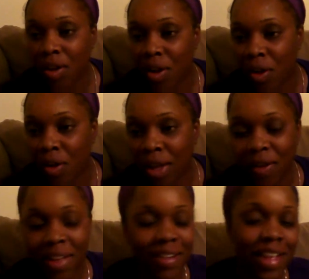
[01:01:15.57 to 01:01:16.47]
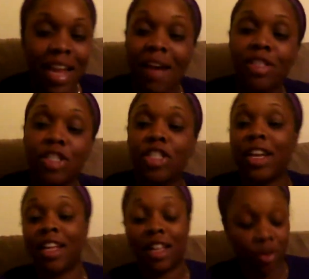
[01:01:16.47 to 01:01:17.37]
Okay. Now I was
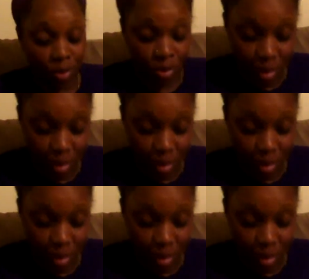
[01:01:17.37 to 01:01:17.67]
just checking. I thought it